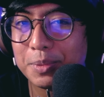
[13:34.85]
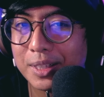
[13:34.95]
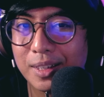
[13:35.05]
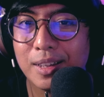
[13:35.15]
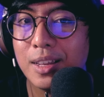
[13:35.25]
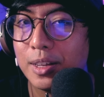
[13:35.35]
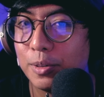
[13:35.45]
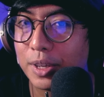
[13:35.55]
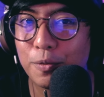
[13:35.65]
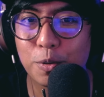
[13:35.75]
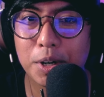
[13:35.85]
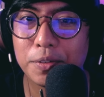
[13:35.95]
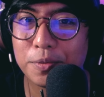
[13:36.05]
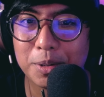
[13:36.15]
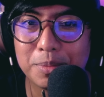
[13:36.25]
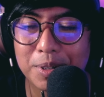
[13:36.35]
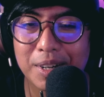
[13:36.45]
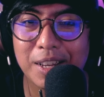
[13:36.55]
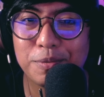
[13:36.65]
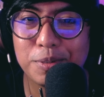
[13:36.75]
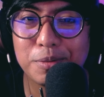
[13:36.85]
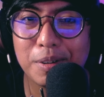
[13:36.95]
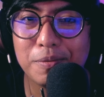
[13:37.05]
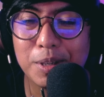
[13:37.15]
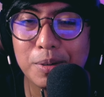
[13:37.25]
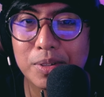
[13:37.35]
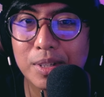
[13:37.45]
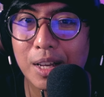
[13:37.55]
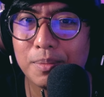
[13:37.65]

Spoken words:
But looking forward for more headphone reviews.